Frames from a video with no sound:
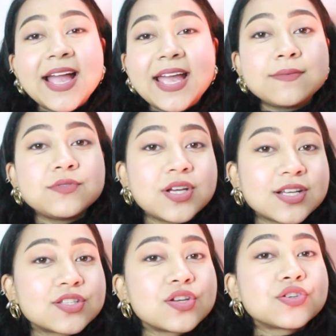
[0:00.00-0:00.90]
am
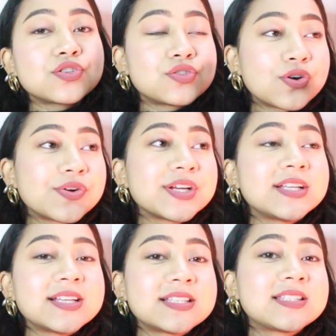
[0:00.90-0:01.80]
just
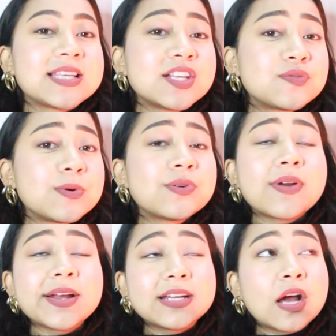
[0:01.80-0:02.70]
showing this sketchbook
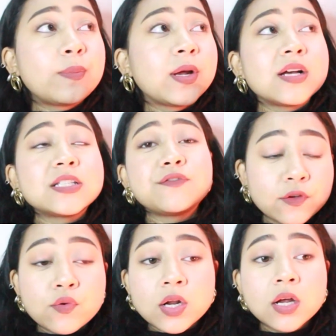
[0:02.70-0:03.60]
right now because if
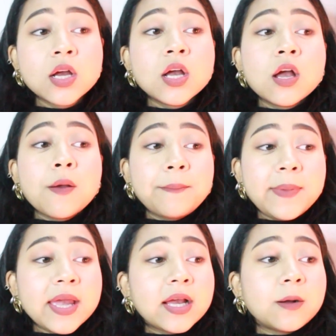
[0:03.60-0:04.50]
you want to
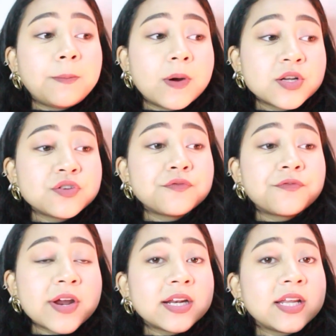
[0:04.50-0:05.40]
make a
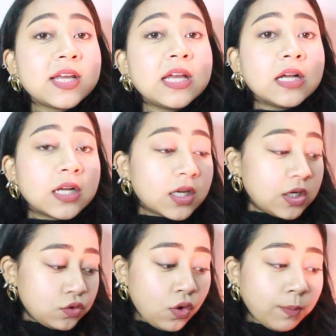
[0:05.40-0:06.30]
budget-friendly
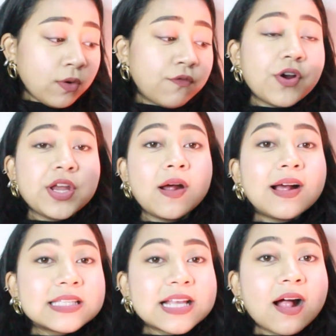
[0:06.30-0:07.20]
notebook for
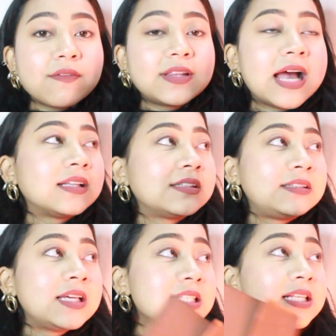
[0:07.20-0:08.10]
yourself, then
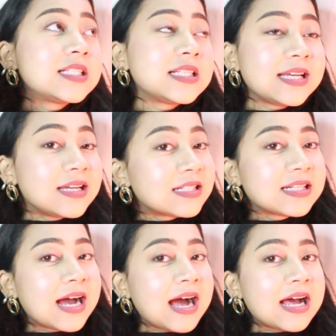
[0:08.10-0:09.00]
this is
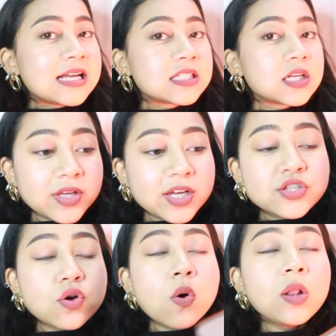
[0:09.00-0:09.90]
it, guys.
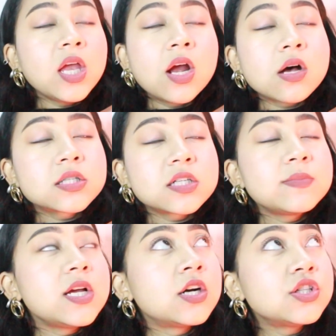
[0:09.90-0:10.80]
It only costed
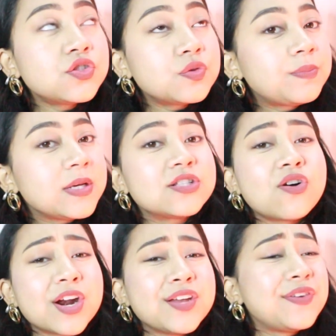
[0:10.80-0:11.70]
me 100 rupees
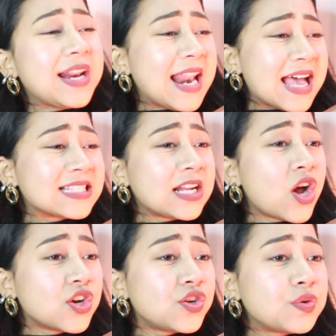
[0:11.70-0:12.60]
or even less than
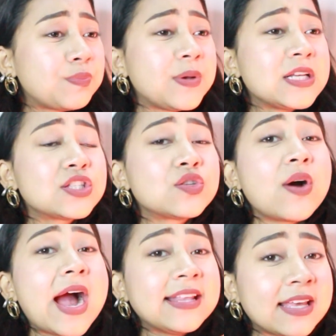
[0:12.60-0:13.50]
100 rupees,
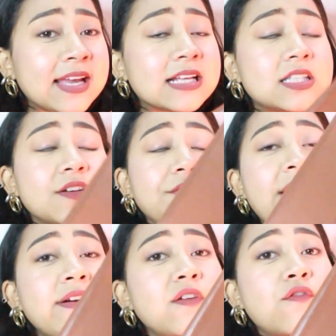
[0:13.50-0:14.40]
so I think it's a
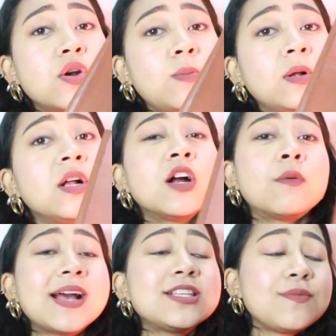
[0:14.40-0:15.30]
very affordable
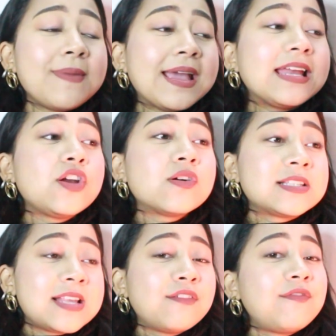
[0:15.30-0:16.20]
price to make it
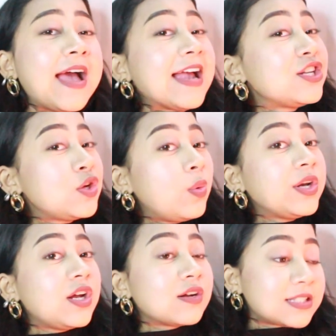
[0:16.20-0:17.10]
yourself and do
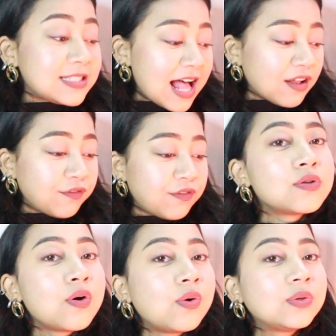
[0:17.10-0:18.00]
it yourself.
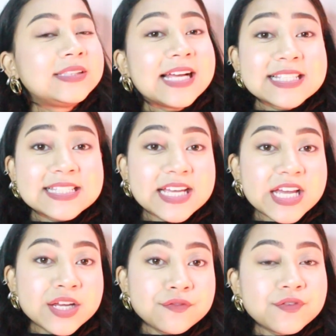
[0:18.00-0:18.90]
So that's
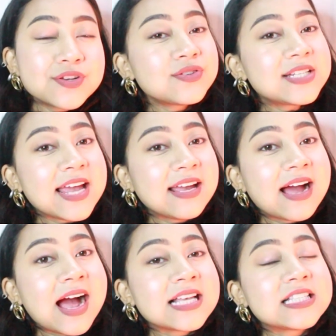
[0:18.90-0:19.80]
it for today,
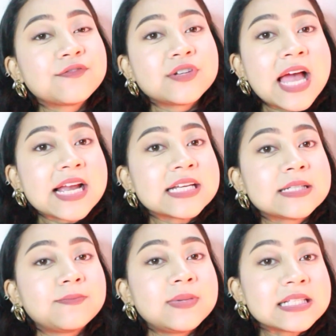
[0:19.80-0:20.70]
guys. If you like it,
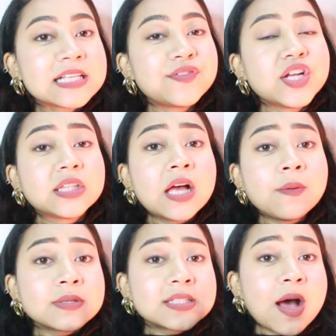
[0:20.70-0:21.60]
please give it a
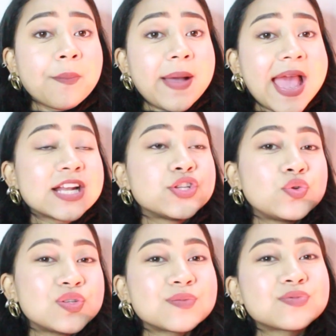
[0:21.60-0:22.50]
thumbs up and
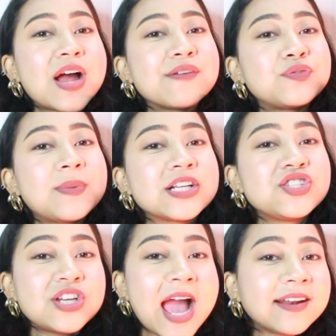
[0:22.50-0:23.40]
do subscribe to my
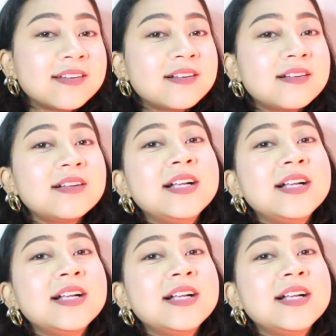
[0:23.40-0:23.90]
channel.